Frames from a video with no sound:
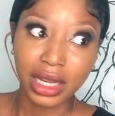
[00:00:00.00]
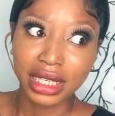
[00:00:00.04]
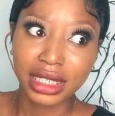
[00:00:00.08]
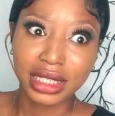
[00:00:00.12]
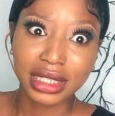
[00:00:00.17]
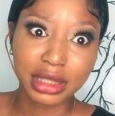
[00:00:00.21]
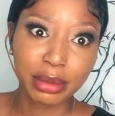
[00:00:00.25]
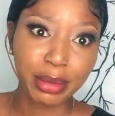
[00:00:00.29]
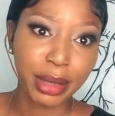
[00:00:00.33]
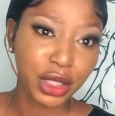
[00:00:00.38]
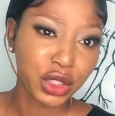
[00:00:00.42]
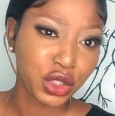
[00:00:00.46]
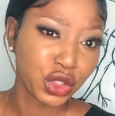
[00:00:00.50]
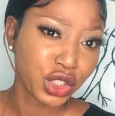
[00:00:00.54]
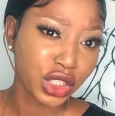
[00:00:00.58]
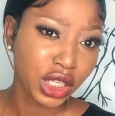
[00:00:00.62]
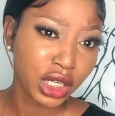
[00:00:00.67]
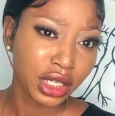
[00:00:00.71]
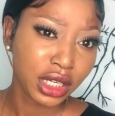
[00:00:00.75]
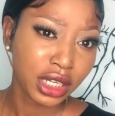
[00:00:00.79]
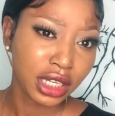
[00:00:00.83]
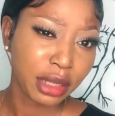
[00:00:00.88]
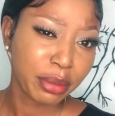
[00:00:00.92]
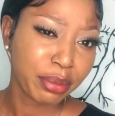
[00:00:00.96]
it is
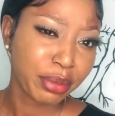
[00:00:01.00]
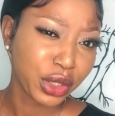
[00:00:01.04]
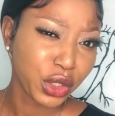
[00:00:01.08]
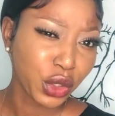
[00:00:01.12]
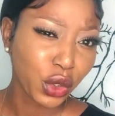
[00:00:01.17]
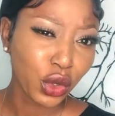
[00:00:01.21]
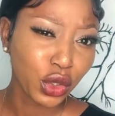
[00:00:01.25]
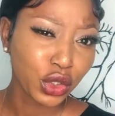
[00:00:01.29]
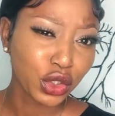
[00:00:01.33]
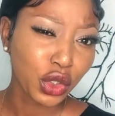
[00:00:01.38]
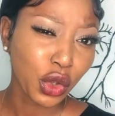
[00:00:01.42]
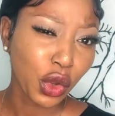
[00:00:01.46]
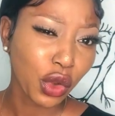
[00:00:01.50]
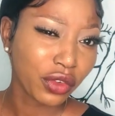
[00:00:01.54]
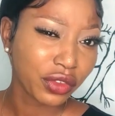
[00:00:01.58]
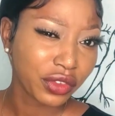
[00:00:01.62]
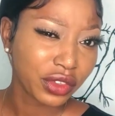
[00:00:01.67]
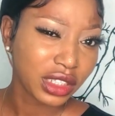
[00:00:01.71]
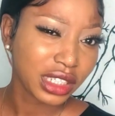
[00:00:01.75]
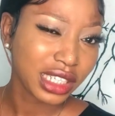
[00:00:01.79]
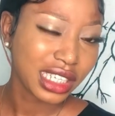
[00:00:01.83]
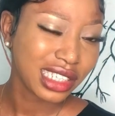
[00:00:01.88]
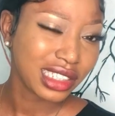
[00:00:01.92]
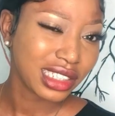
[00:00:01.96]
pathogenic because of
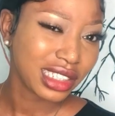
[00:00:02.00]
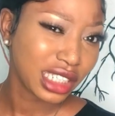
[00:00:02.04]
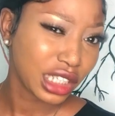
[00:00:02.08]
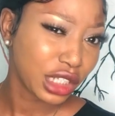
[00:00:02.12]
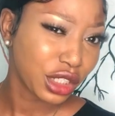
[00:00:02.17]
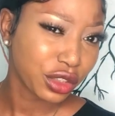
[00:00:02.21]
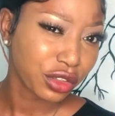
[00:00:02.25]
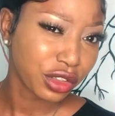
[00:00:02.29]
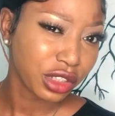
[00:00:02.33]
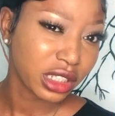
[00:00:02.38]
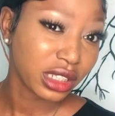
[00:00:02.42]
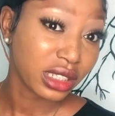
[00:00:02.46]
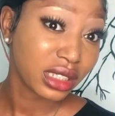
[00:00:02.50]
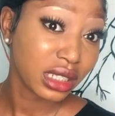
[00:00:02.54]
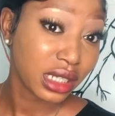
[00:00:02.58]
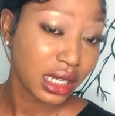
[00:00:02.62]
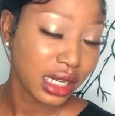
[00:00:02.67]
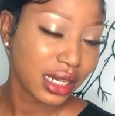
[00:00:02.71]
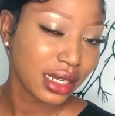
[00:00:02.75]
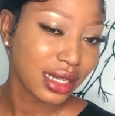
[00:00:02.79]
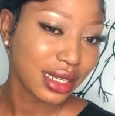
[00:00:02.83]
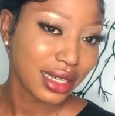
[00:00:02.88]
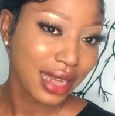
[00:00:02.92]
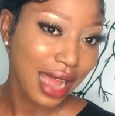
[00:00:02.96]
the decrease
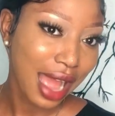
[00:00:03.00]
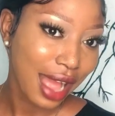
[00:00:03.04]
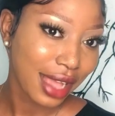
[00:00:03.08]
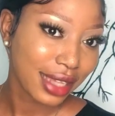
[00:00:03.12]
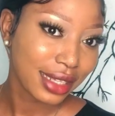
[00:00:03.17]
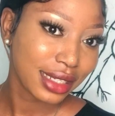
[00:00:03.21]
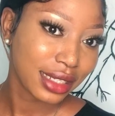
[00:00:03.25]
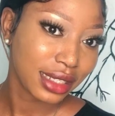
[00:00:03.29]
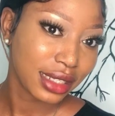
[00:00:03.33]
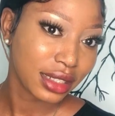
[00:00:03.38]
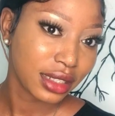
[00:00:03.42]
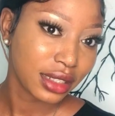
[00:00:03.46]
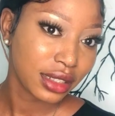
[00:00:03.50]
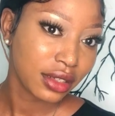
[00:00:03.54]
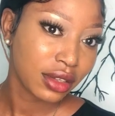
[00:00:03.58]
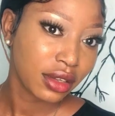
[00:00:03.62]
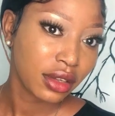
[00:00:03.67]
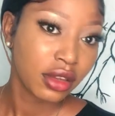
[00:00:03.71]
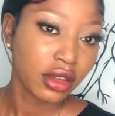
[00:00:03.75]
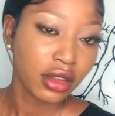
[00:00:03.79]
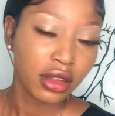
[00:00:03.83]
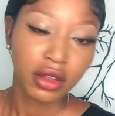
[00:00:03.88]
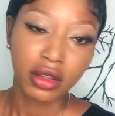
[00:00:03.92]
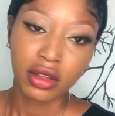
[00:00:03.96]
in the acid
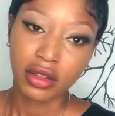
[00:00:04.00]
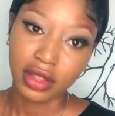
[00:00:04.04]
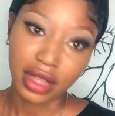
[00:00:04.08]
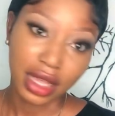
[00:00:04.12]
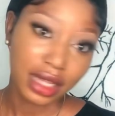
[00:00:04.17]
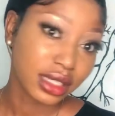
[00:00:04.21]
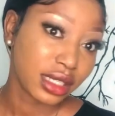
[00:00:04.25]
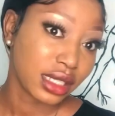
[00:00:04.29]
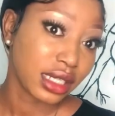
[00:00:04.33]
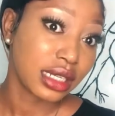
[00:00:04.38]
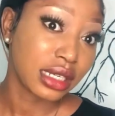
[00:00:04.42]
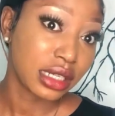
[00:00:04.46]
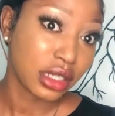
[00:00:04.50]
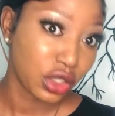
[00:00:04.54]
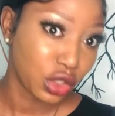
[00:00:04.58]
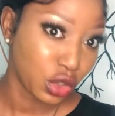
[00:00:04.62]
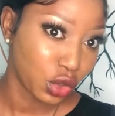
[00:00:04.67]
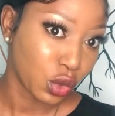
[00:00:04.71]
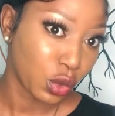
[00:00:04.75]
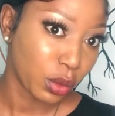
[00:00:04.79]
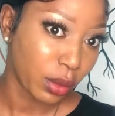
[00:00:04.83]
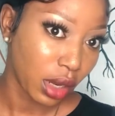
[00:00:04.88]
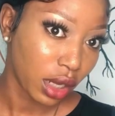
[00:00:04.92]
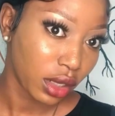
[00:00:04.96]
that's in the
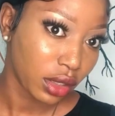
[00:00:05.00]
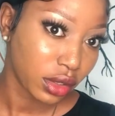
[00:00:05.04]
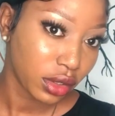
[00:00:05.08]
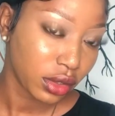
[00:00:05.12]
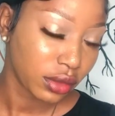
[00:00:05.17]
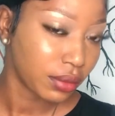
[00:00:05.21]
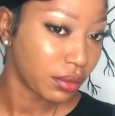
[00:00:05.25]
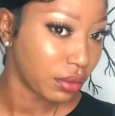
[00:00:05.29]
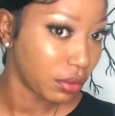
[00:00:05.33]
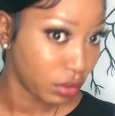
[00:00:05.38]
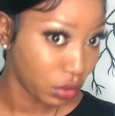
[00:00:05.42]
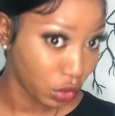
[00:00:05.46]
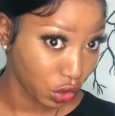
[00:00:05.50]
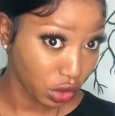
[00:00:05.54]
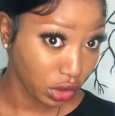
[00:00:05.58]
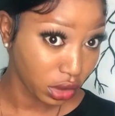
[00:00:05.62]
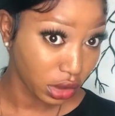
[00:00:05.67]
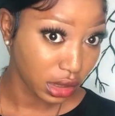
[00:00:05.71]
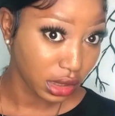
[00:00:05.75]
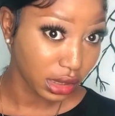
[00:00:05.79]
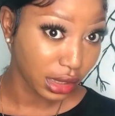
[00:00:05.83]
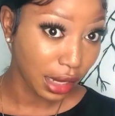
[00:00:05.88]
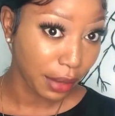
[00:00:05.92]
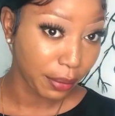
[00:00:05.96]
stomach. Do you
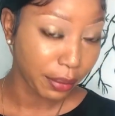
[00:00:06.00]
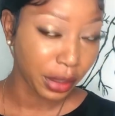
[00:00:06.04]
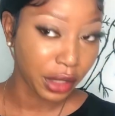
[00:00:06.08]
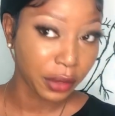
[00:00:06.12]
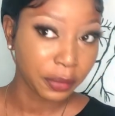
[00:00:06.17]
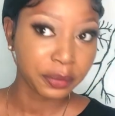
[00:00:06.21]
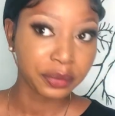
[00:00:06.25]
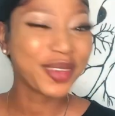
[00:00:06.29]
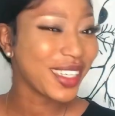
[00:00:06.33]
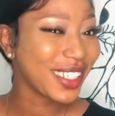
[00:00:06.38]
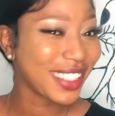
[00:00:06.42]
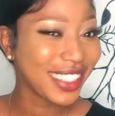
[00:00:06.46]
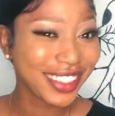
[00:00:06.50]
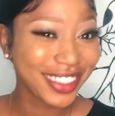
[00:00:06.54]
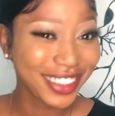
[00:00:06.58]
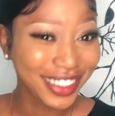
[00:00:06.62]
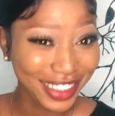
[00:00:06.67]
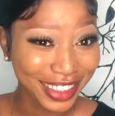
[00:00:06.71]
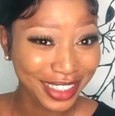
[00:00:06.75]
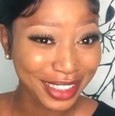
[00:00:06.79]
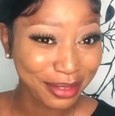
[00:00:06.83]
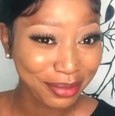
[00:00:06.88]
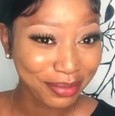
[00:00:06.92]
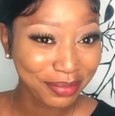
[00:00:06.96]
understand me?
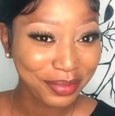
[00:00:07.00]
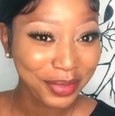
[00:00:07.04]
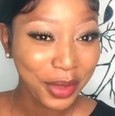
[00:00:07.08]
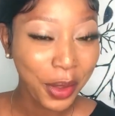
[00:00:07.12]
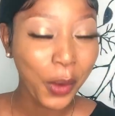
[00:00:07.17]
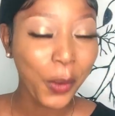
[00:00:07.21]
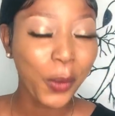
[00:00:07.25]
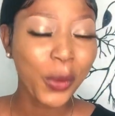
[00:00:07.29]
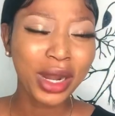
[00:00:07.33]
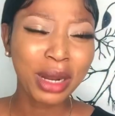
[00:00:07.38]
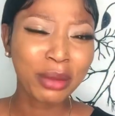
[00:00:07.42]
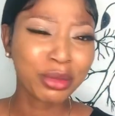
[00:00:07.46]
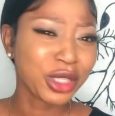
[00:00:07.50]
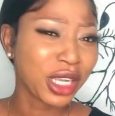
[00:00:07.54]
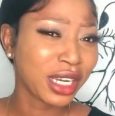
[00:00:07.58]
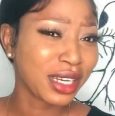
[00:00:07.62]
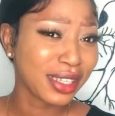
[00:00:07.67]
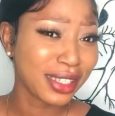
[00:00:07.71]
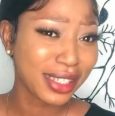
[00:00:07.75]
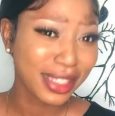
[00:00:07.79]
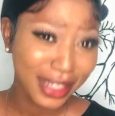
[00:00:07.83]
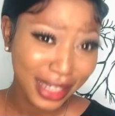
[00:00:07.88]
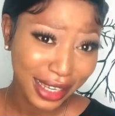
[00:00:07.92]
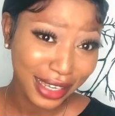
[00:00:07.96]
Basically, what I'm trying to
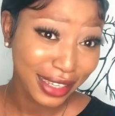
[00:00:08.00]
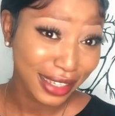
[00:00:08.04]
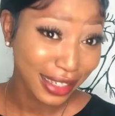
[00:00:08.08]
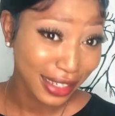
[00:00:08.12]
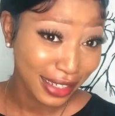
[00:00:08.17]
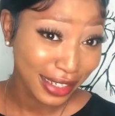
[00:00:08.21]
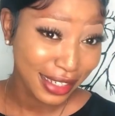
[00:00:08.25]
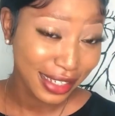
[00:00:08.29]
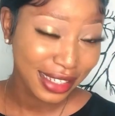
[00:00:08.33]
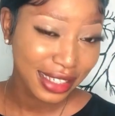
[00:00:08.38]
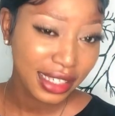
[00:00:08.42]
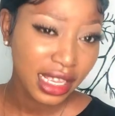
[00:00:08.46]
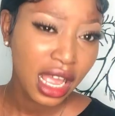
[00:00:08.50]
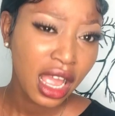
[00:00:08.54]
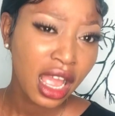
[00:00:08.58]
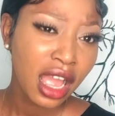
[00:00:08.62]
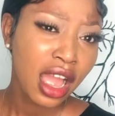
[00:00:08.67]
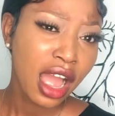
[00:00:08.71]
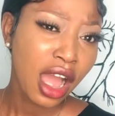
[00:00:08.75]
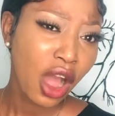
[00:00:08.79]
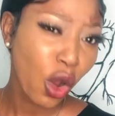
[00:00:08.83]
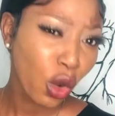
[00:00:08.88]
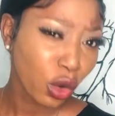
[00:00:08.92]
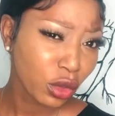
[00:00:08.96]
say is
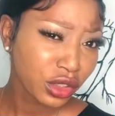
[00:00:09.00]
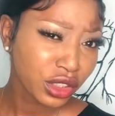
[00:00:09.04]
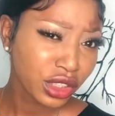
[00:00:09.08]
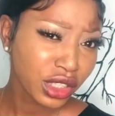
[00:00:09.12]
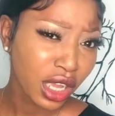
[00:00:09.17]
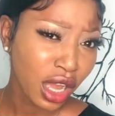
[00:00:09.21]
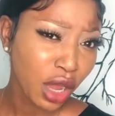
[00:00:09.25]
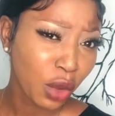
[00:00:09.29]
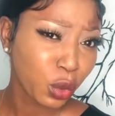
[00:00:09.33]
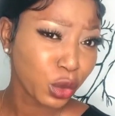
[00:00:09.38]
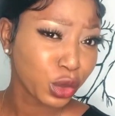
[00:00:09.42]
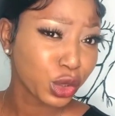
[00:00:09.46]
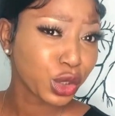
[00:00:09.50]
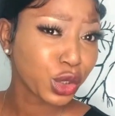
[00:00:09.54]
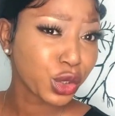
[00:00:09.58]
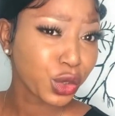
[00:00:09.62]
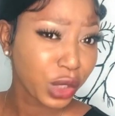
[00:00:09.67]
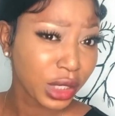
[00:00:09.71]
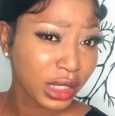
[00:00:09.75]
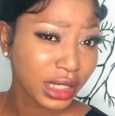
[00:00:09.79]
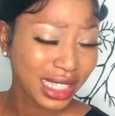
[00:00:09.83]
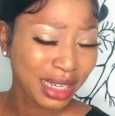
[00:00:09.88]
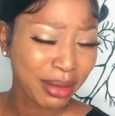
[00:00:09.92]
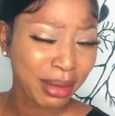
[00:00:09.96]
ulcer was
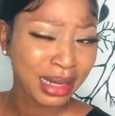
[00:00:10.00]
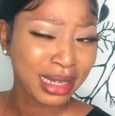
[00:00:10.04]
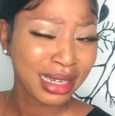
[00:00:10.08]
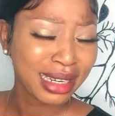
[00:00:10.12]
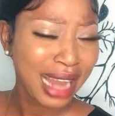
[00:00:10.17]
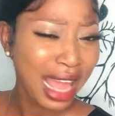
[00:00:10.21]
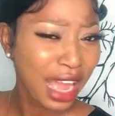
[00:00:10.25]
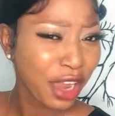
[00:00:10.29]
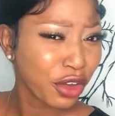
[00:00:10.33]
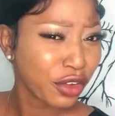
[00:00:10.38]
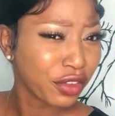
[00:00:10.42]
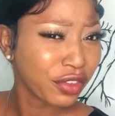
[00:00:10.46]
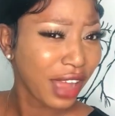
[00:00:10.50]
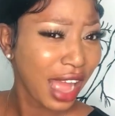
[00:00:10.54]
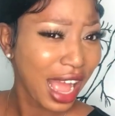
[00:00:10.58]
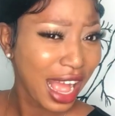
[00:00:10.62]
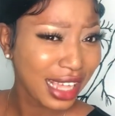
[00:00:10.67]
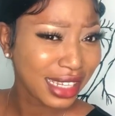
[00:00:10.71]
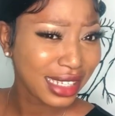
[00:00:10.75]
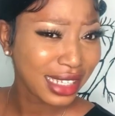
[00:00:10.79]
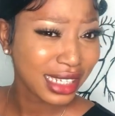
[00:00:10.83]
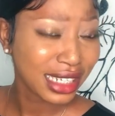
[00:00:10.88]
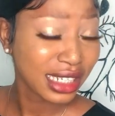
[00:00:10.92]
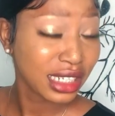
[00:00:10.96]
created by the lack of
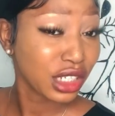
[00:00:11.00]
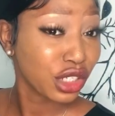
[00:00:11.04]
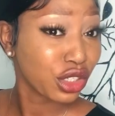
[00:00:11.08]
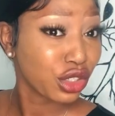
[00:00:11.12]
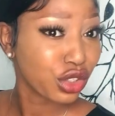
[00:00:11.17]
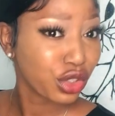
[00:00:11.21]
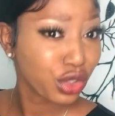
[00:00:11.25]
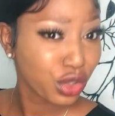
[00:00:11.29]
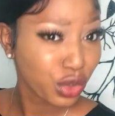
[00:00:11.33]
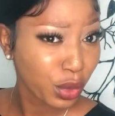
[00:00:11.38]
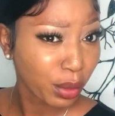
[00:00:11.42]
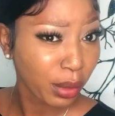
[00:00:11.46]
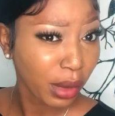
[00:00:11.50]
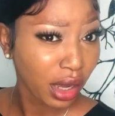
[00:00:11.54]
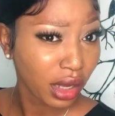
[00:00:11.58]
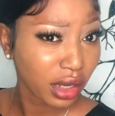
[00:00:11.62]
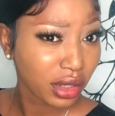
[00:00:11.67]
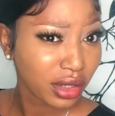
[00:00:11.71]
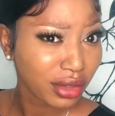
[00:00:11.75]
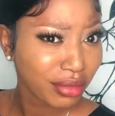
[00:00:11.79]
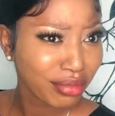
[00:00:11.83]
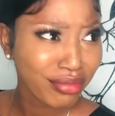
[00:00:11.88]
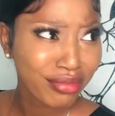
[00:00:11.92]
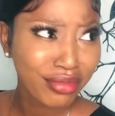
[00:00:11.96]
acid in the stomach,
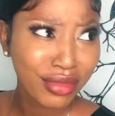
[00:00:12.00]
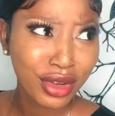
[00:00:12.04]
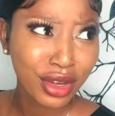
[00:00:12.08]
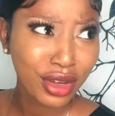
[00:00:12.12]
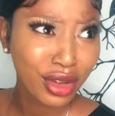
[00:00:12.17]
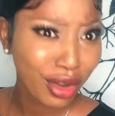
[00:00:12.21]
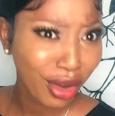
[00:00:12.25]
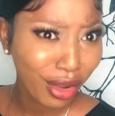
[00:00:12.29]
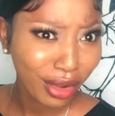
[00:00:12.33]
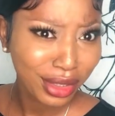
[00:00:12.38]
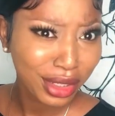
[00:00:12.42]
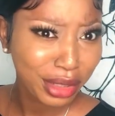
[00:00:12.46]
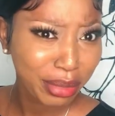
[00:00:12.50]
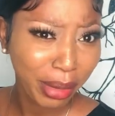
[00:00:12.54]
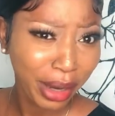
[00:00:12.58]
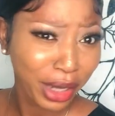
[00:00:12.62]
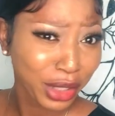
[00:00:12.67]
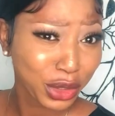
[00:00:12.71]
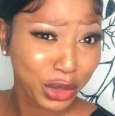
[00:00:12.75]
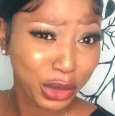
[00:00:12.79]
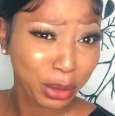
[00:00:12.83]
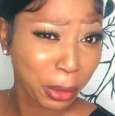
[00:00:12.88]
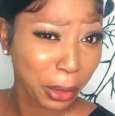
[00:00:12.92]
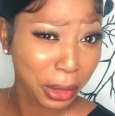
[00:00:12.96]
not by
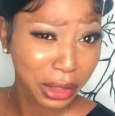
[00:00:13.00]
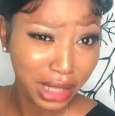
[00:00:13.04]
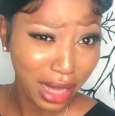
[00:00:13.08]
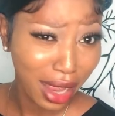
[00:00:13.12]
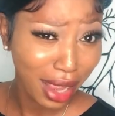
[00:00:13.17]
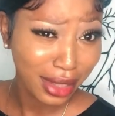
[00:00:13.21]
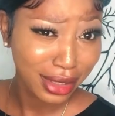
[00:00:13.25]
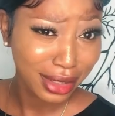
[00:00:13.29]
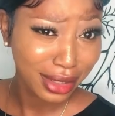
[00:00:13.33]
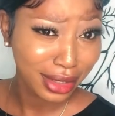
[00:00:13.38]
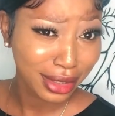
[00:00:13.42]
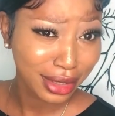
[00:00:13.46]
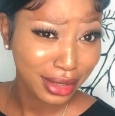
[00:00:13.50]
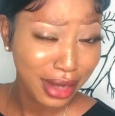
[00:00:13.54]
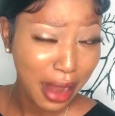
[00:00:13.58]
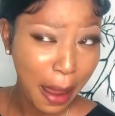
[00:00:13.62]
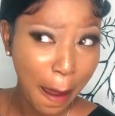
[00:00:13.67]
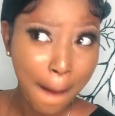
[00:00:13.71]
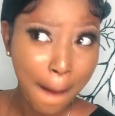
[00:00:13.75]
too much acid.